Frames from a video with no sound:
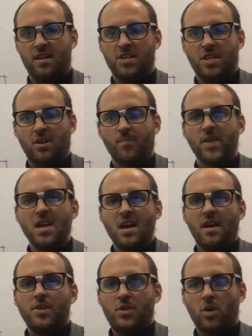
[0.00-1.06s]
So,
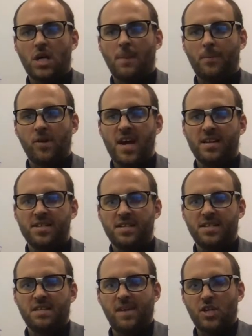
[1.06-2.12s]
do a couple
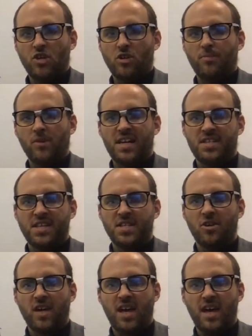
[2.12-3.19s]
practices to make sure the process is
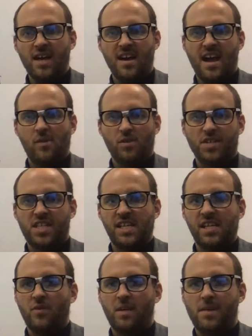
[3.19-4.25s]
okay, and we'll see
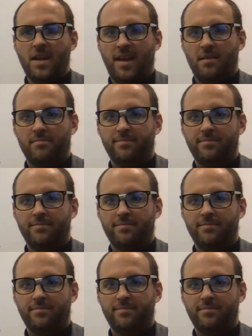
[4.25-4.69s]
you in a minute.